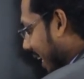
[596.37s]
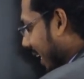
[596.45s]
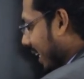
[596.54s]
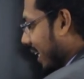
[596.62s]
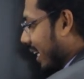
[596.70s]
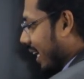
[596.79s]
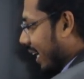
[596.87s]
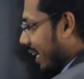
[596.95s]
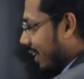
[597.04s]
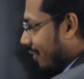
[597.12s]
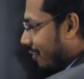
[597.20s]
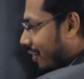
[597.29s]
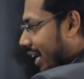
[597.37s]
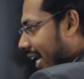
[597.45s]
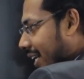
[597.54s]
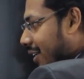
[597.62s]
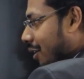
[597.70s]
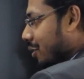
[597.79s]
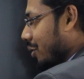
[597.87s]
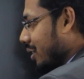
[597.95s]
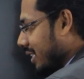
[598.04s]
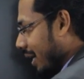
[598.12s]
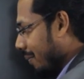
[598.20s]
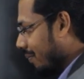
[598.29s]
again and again. For 8 also
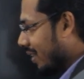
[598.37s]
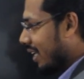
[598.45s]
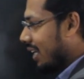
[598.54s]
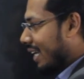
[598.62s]
same.